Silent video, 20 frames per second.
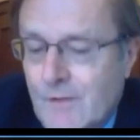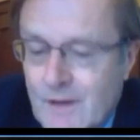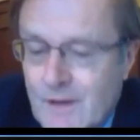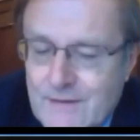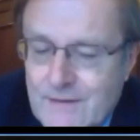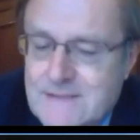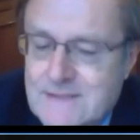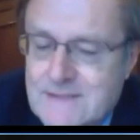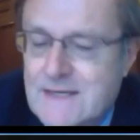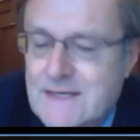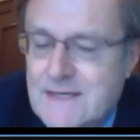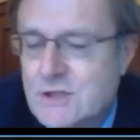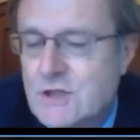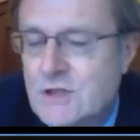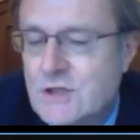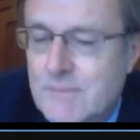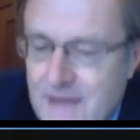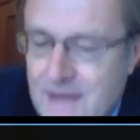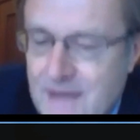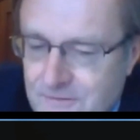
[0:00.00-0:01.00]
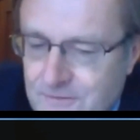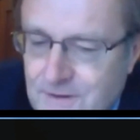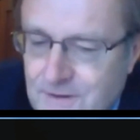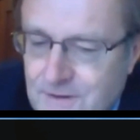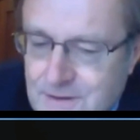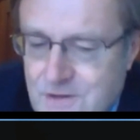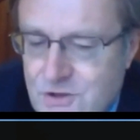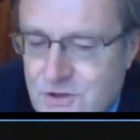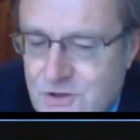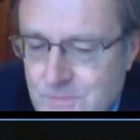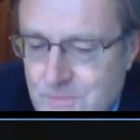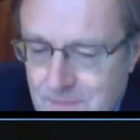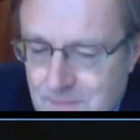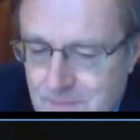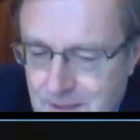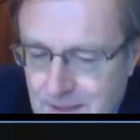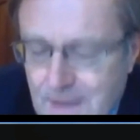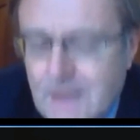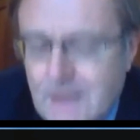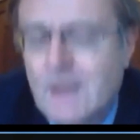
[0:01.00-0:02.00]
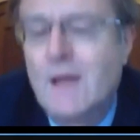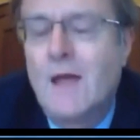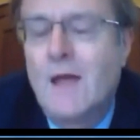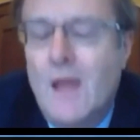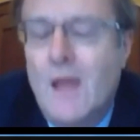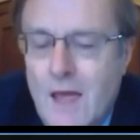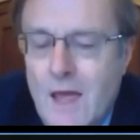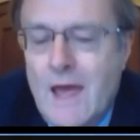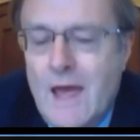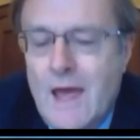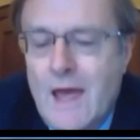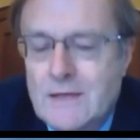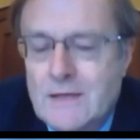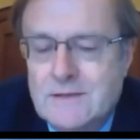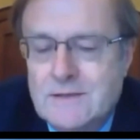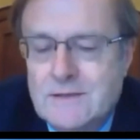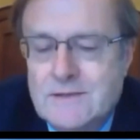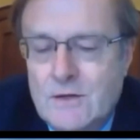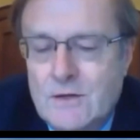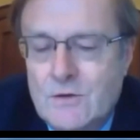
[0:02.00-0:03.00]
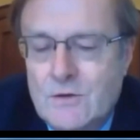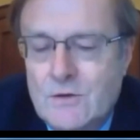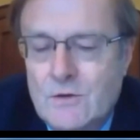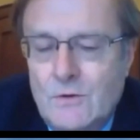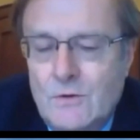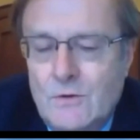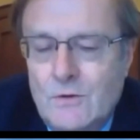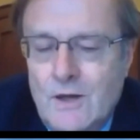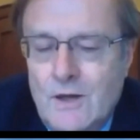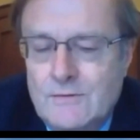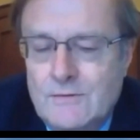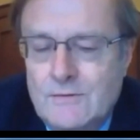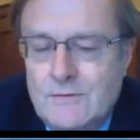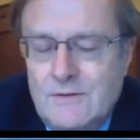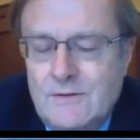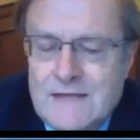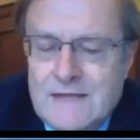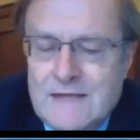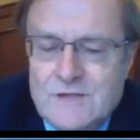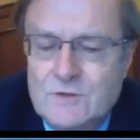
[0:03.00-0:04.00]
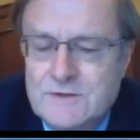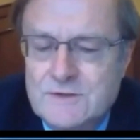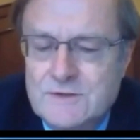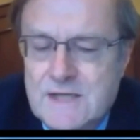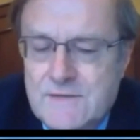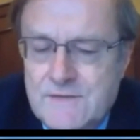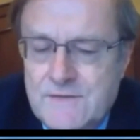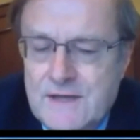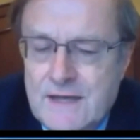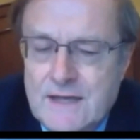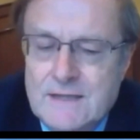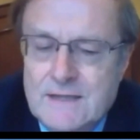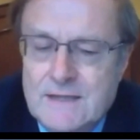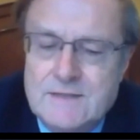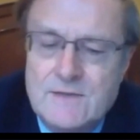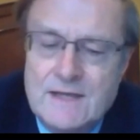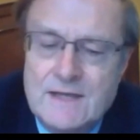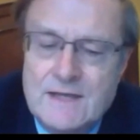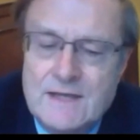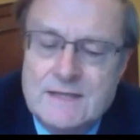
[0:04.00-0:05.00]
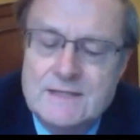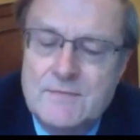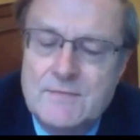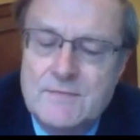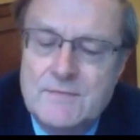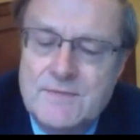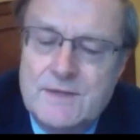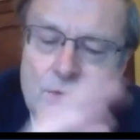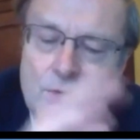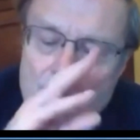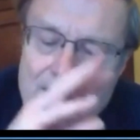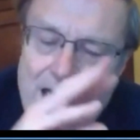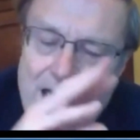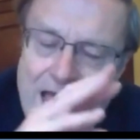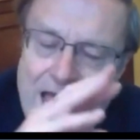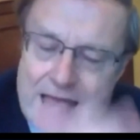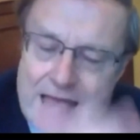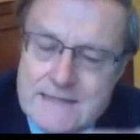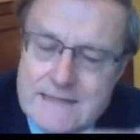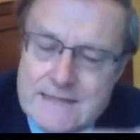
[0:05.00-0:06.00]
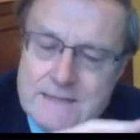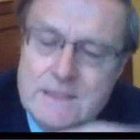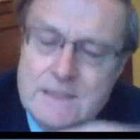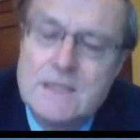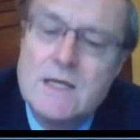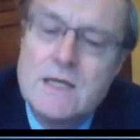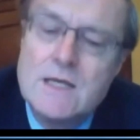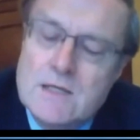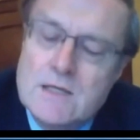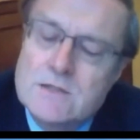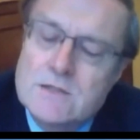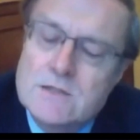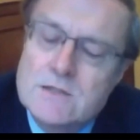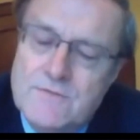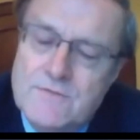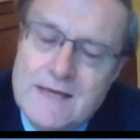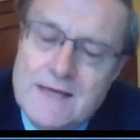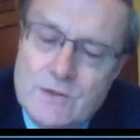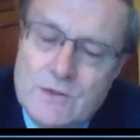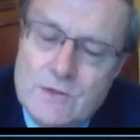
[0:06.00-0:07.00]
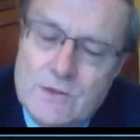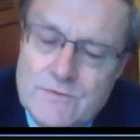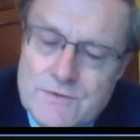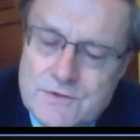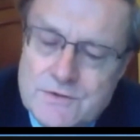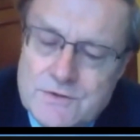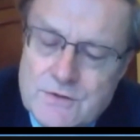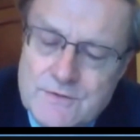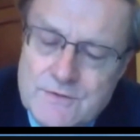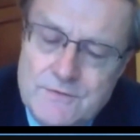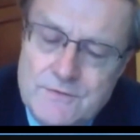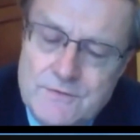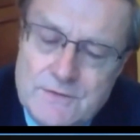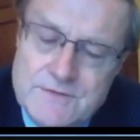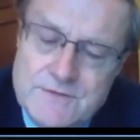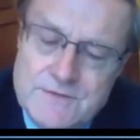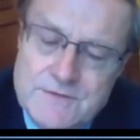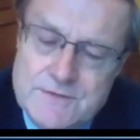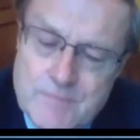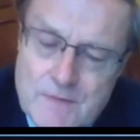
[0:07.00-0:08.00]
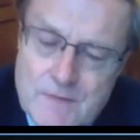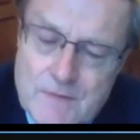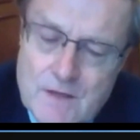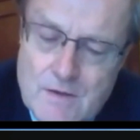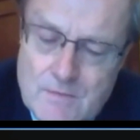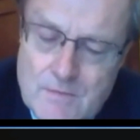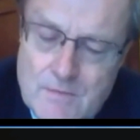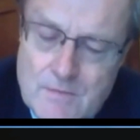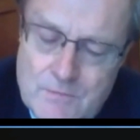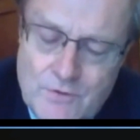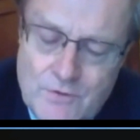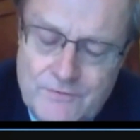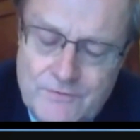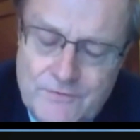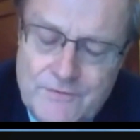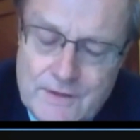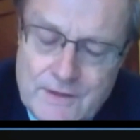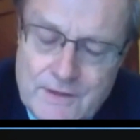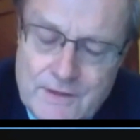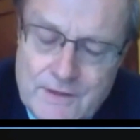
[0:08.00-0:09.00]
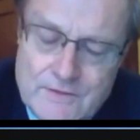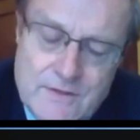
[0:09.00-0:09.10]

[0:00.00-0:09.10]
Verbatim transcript: And that's actually a benefit to me, and so and that's called D V A, so that's something we would add to the value of the derivatives portfolio.